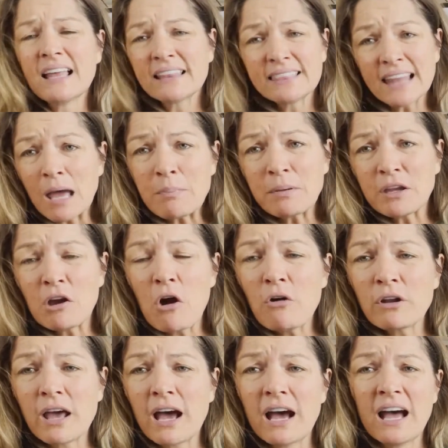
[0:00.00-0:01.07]

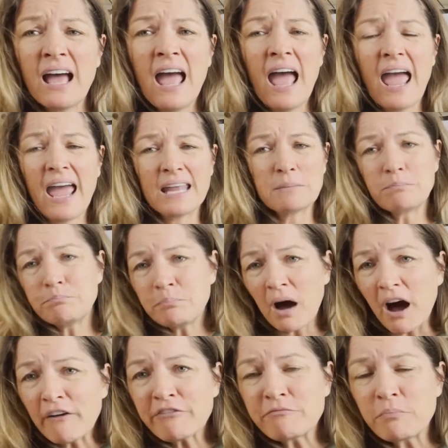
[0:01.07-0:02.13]
lepiota and
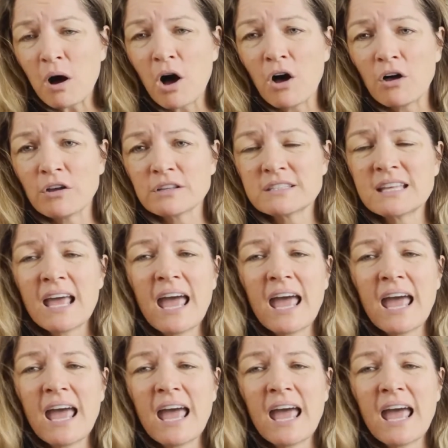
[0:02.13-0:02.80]
puffballs,